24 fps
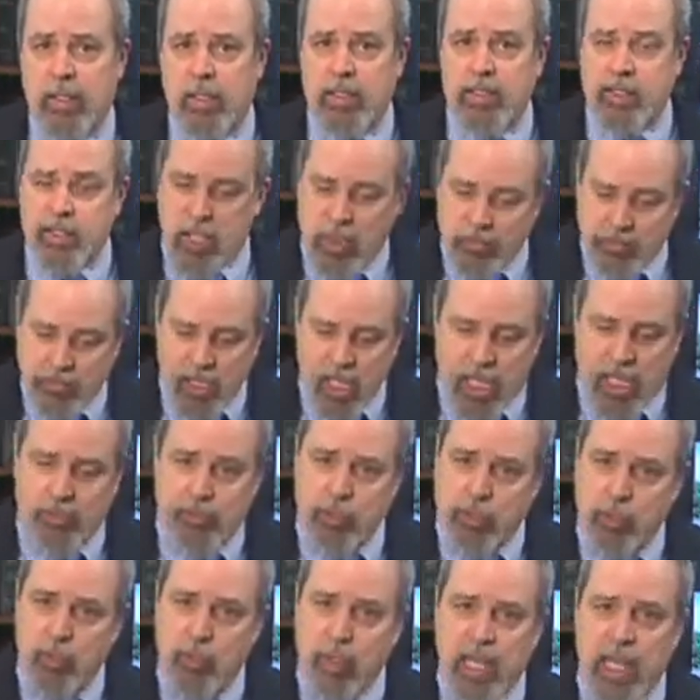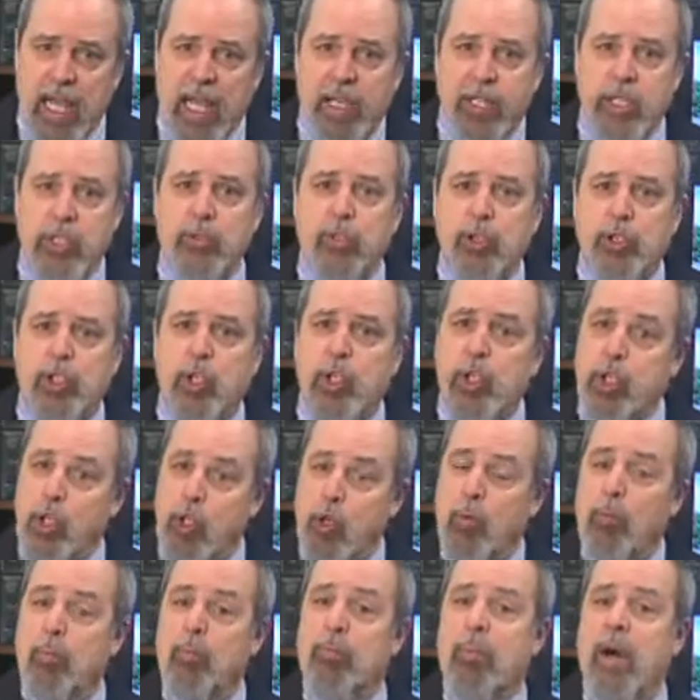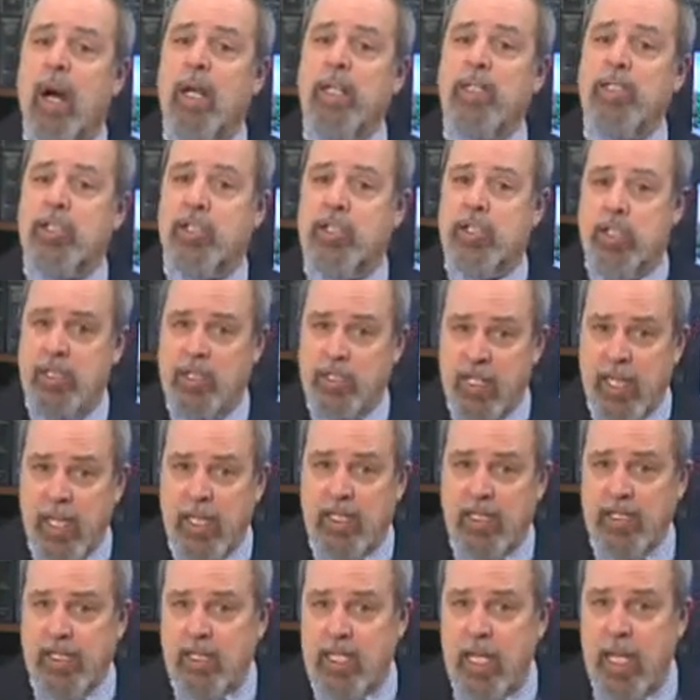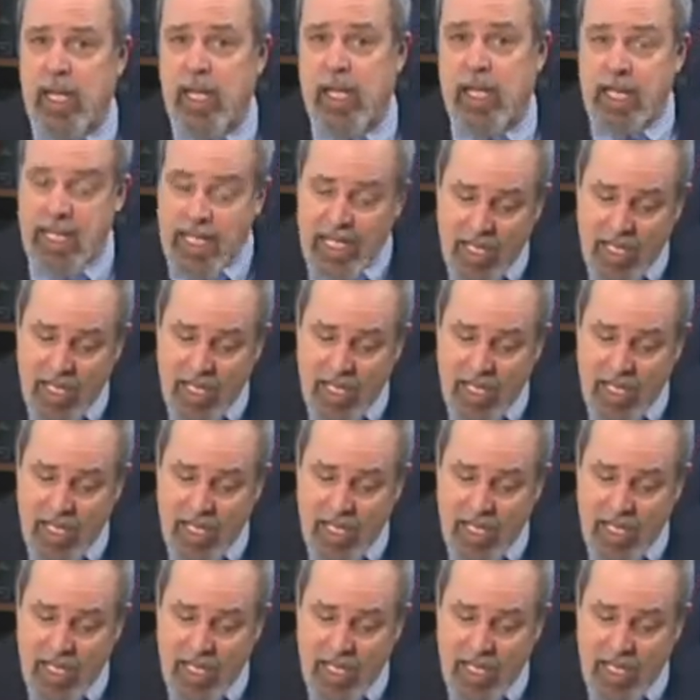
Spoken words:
Sometimes you can, you should, you must take a stand,